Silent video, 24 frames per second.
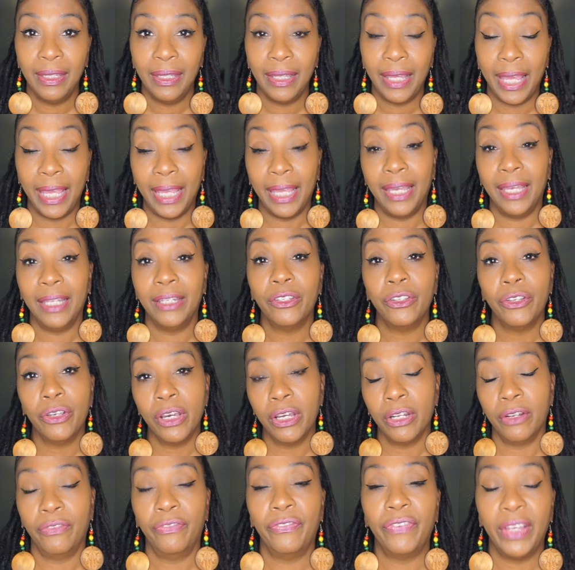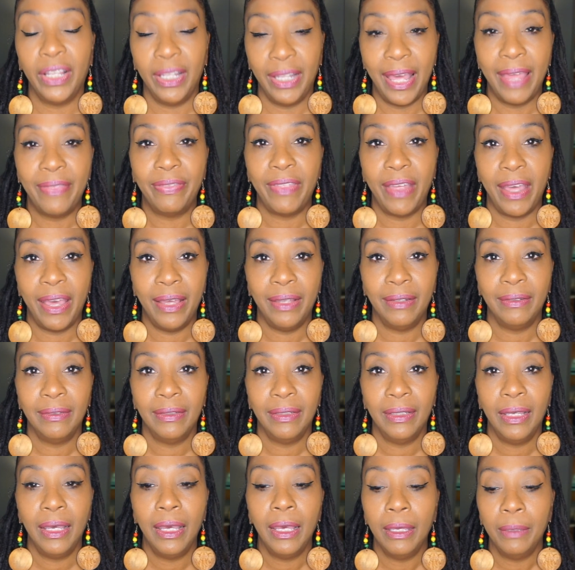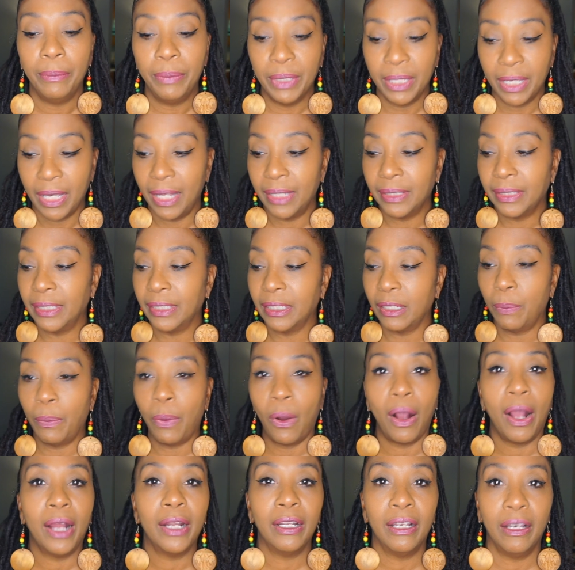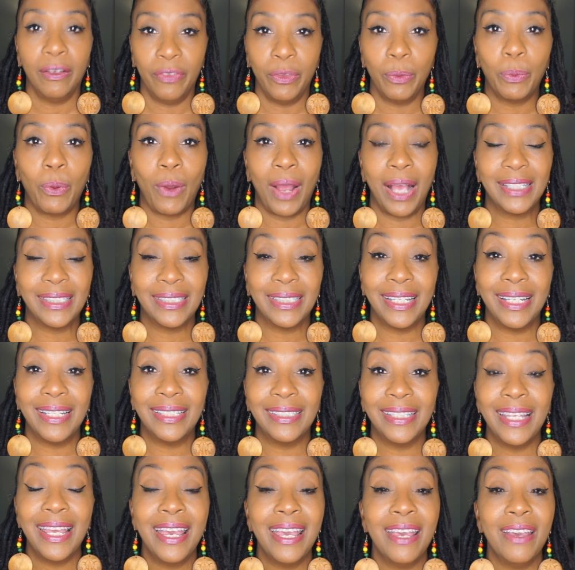and you're going to fail at that because it's a part of the process.